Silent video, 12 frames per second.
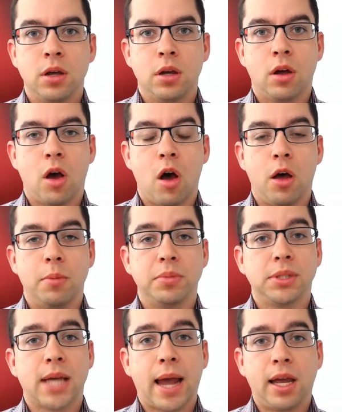Uh,
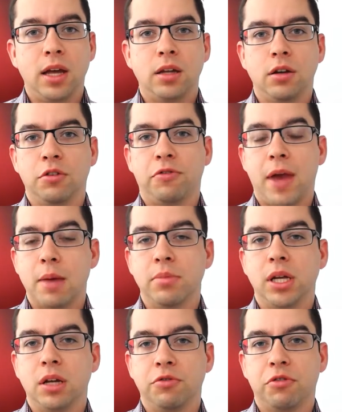second, your
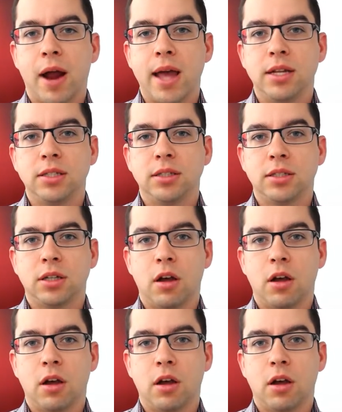family and friends.